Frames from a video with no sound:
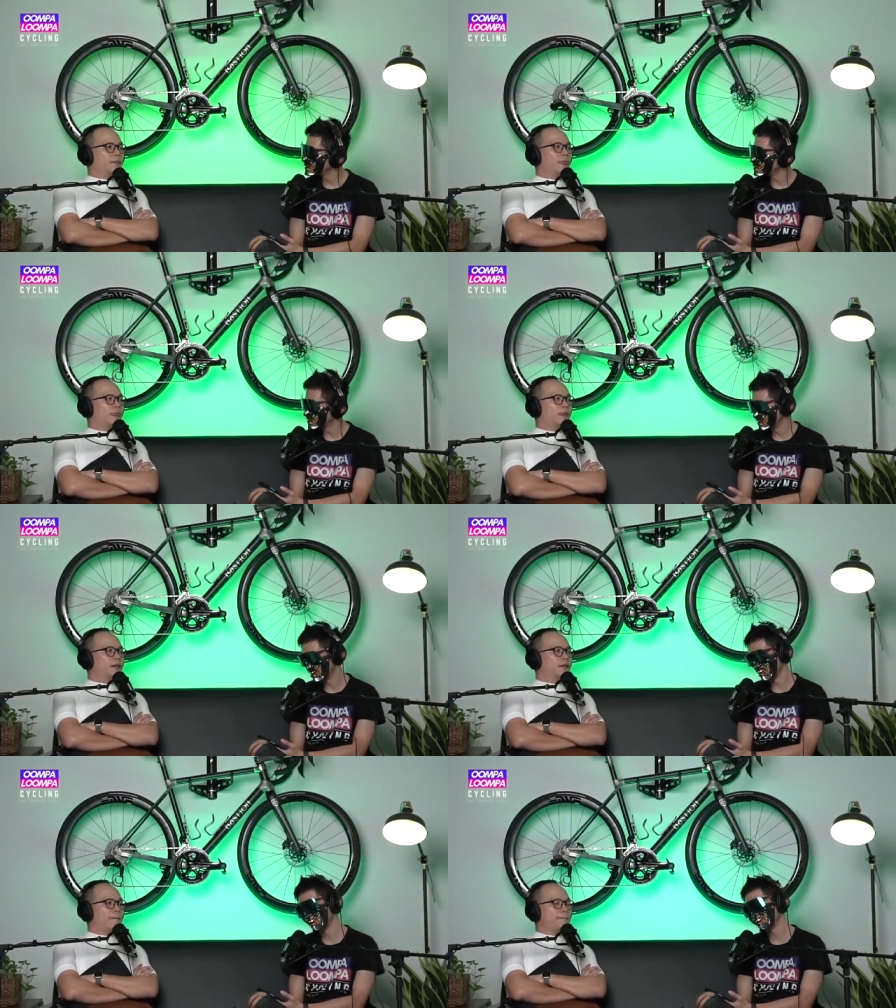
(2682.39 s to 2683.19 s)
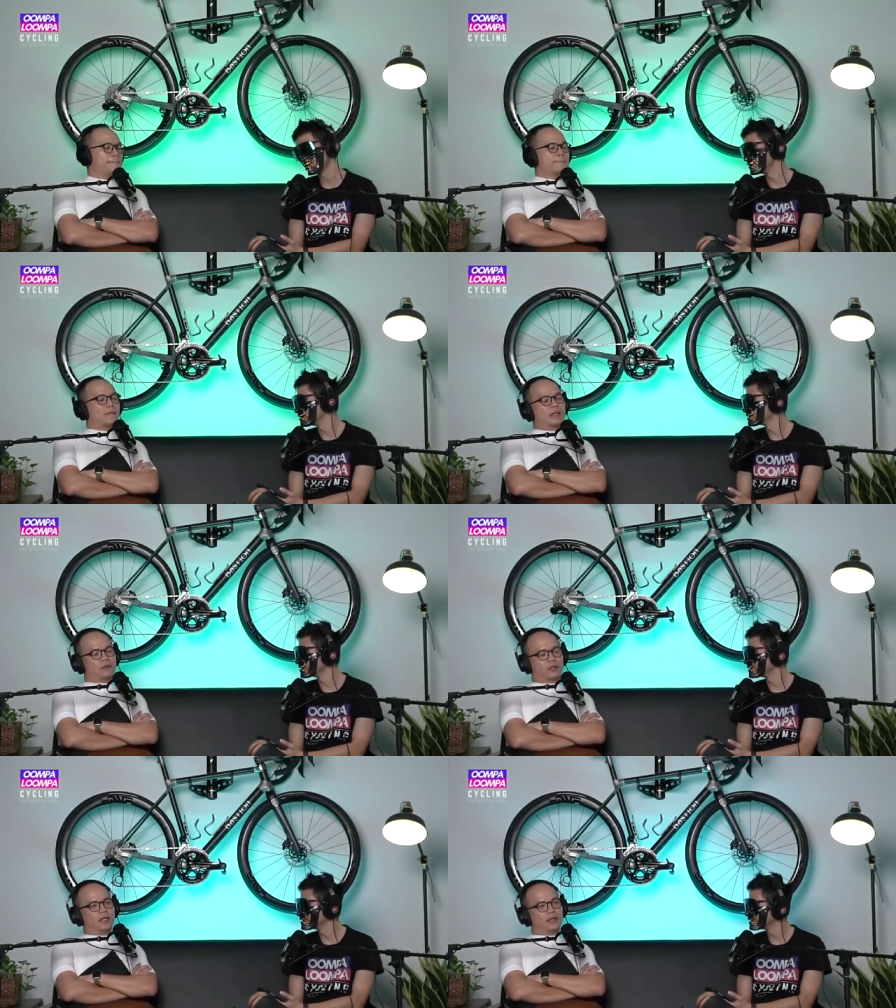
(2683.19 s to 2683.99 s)
so they say, oh shit, today I have to
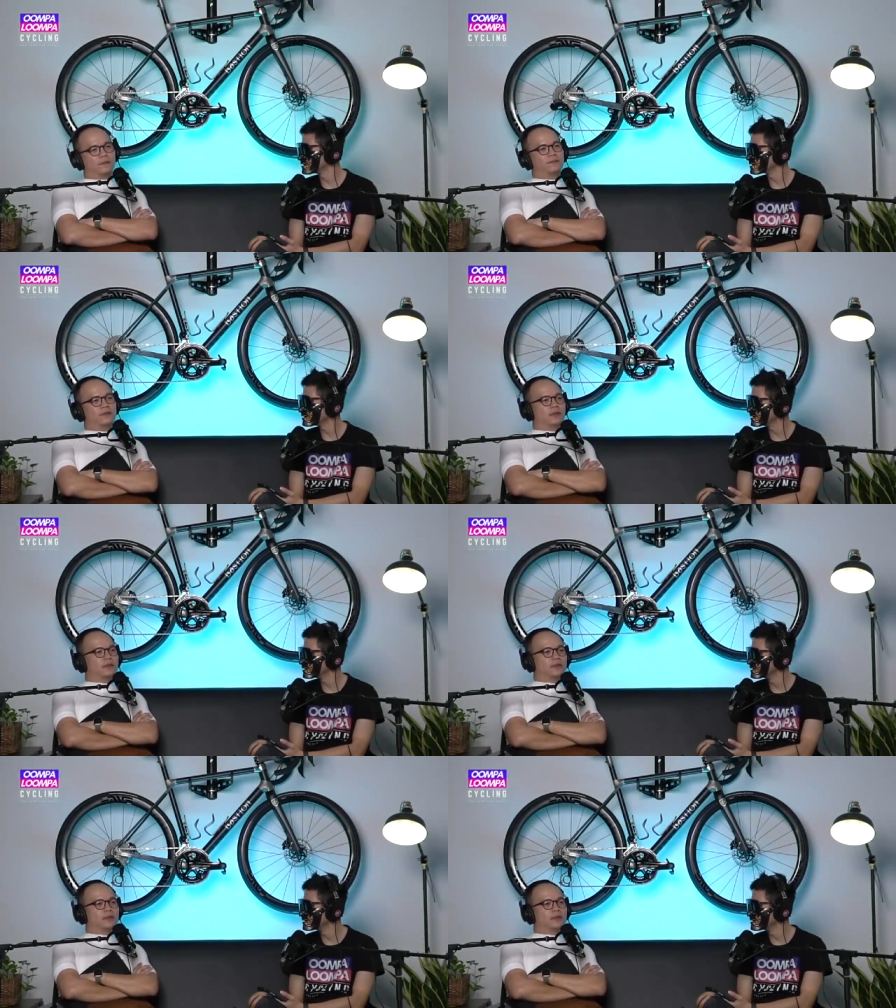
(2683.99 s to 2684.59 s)
okay. go 100k.